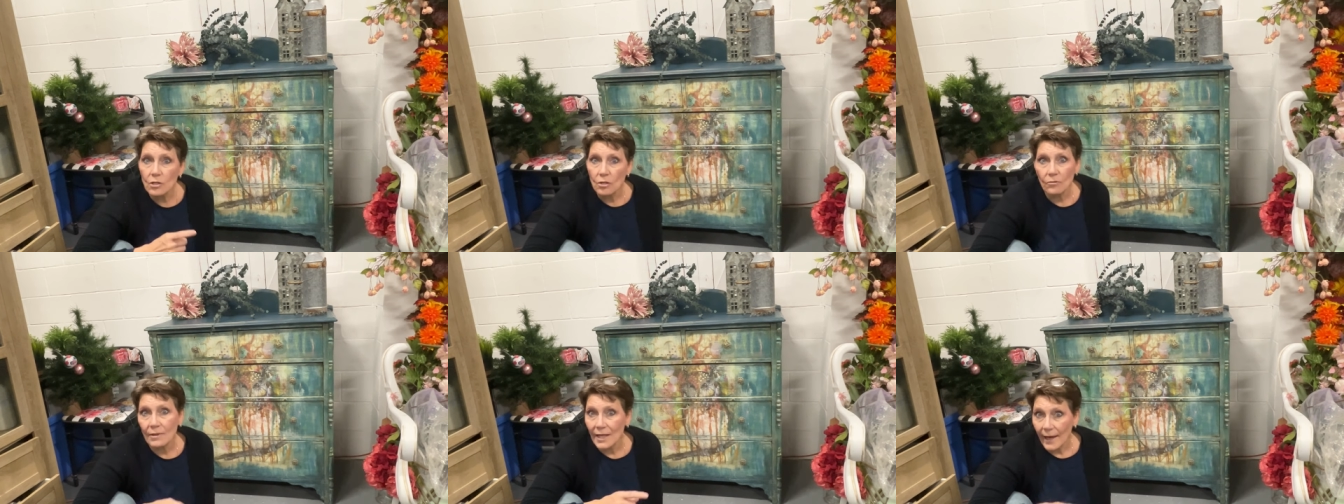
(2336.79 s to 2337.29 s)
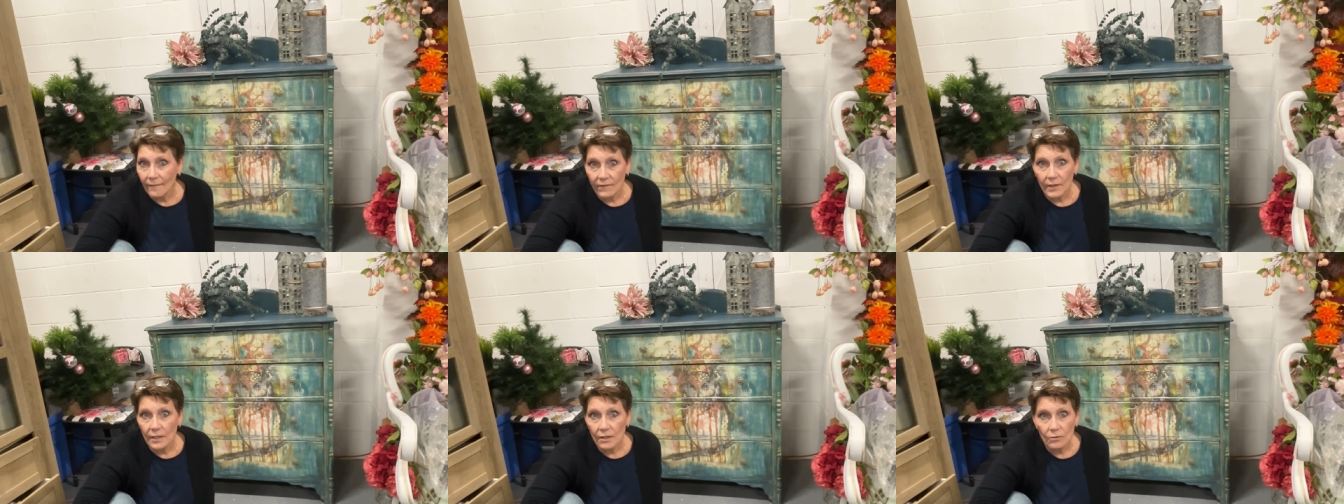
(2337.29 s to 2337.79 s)
So that
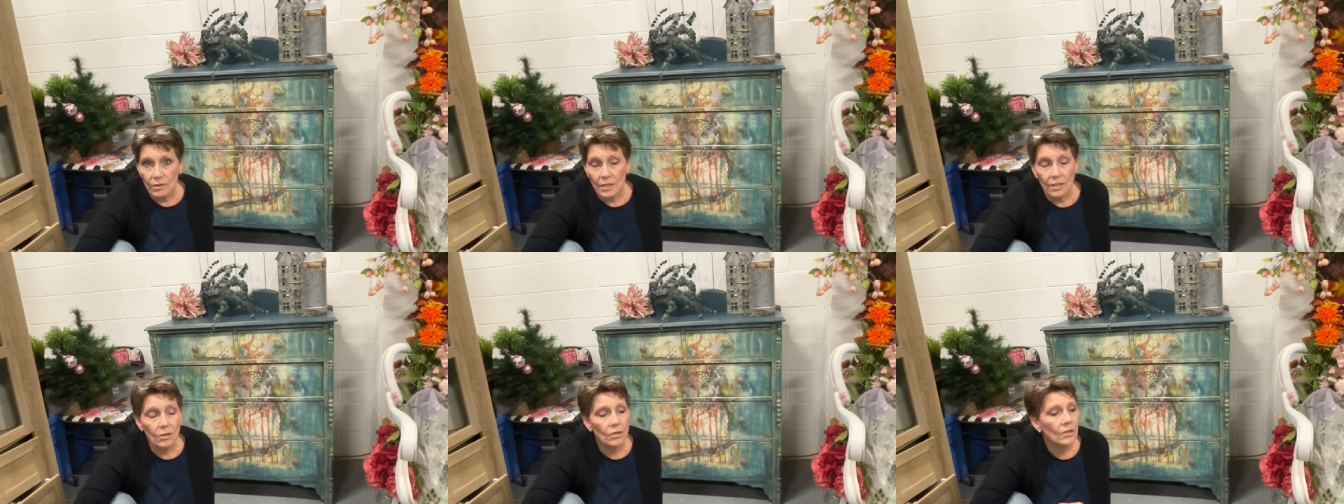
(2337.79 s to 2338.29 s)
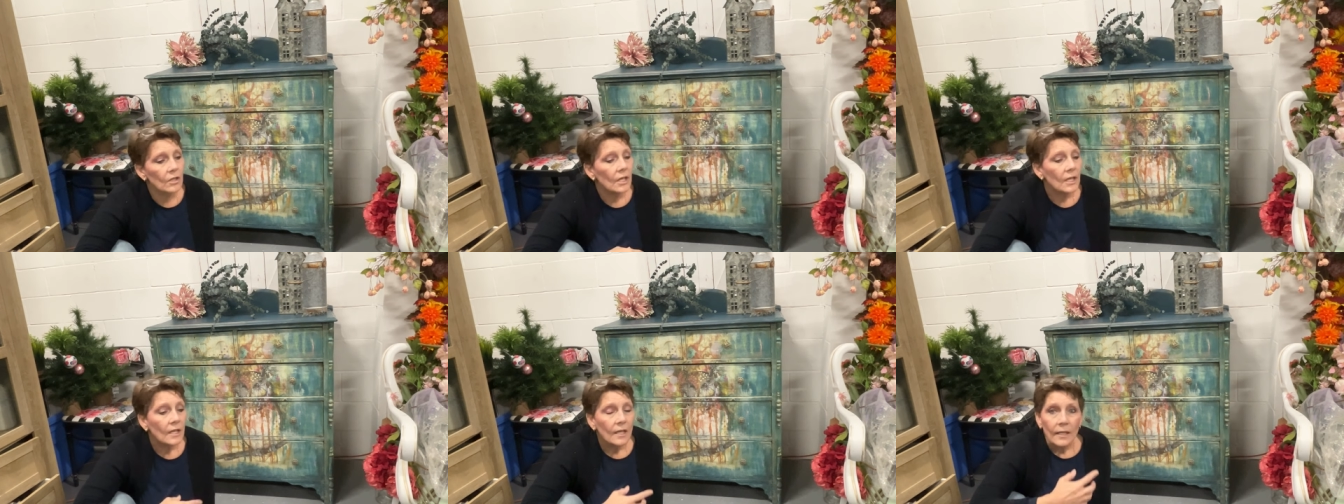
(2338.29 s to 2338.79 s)
video's here.
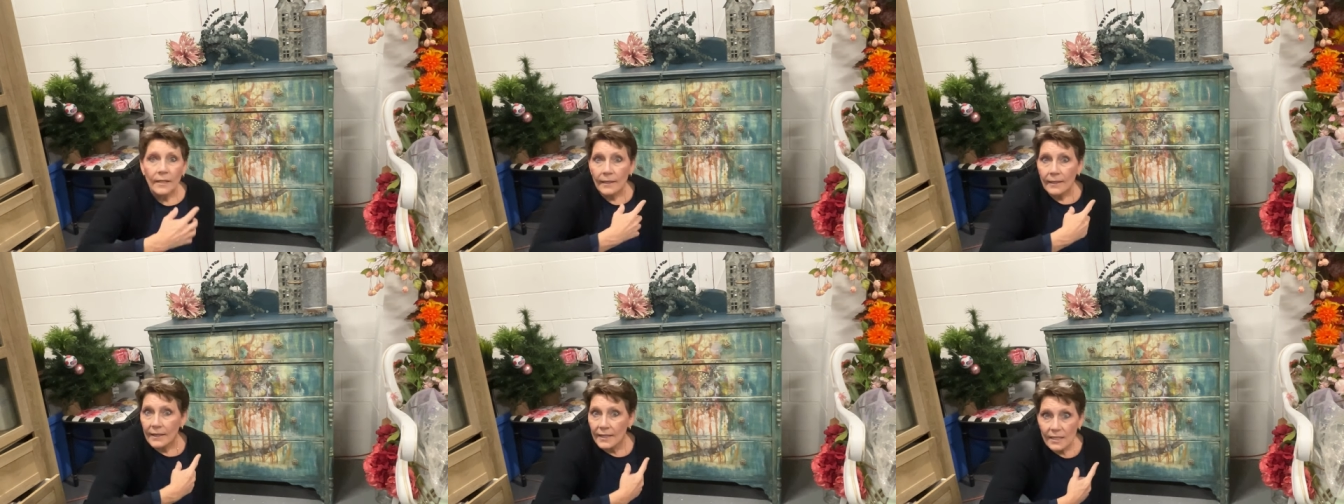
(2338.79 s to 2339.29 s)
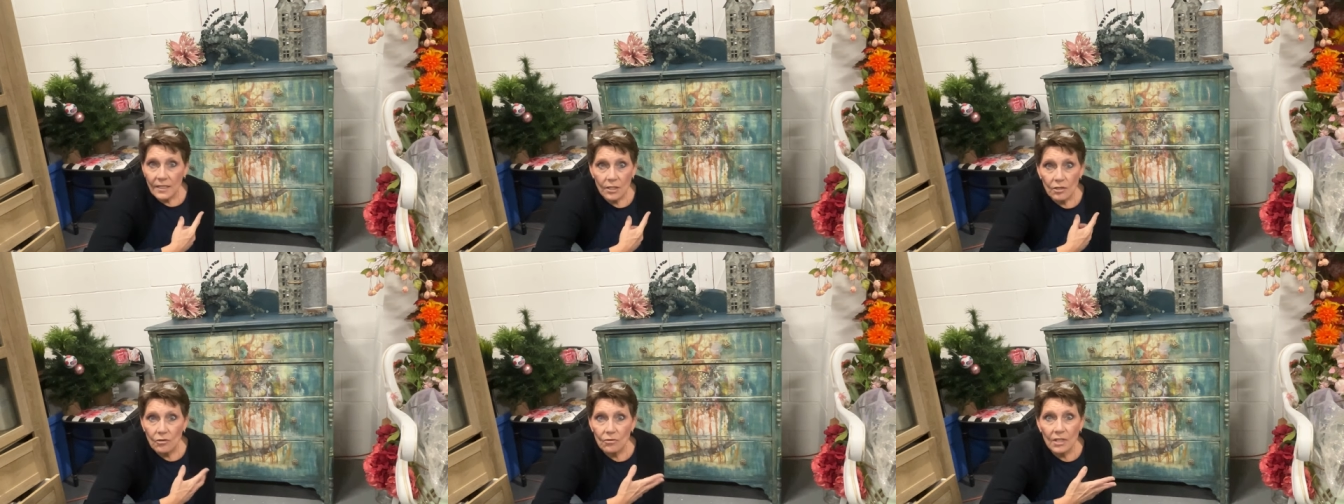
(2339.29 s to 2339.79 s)
This
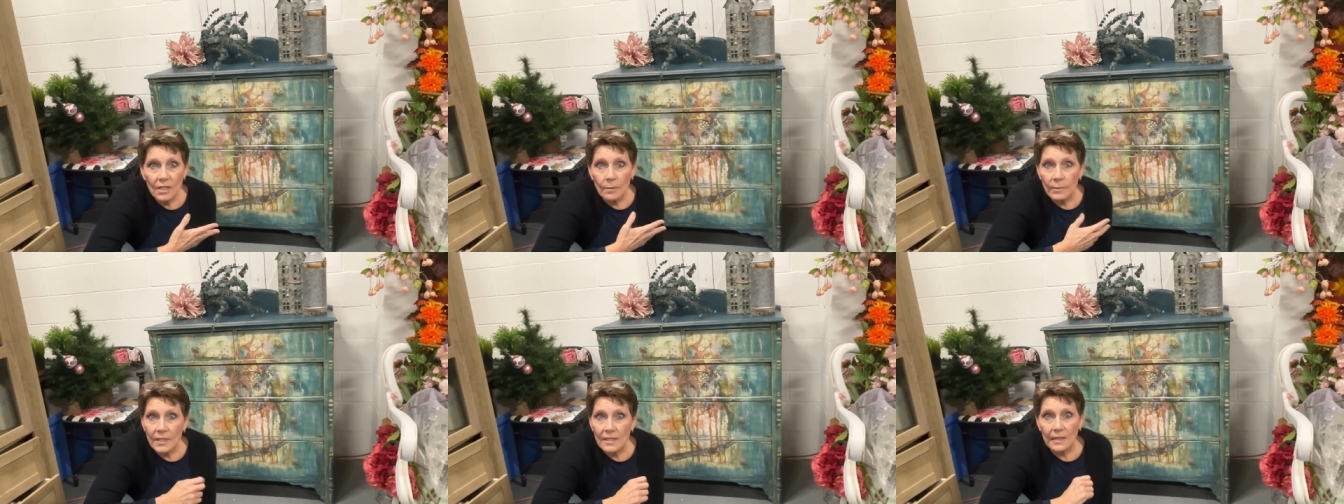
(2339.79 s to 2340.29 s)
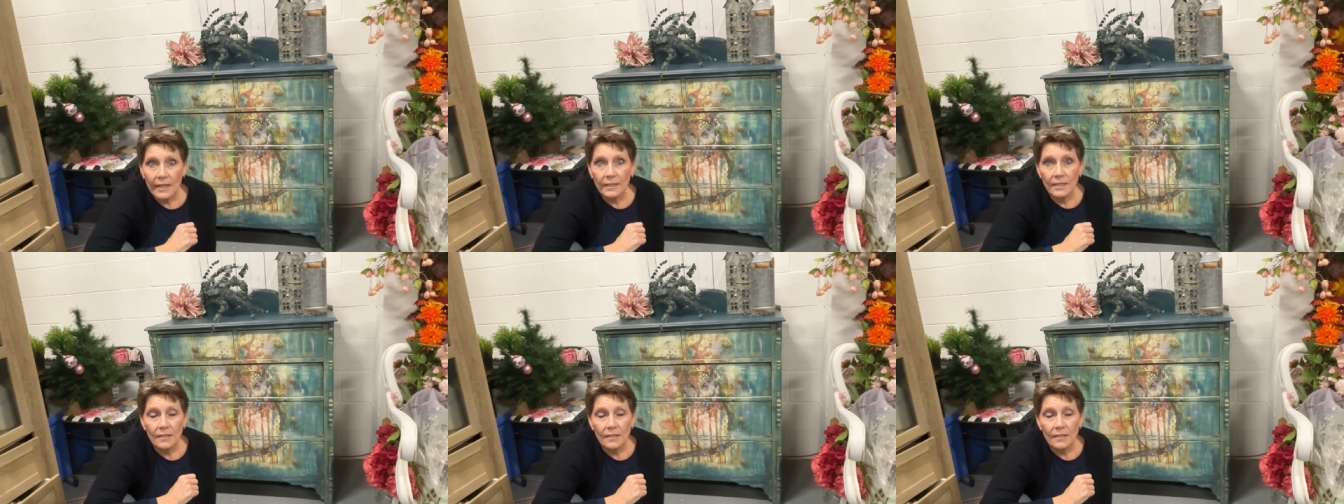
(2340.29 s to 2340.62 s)
is using them in a slightly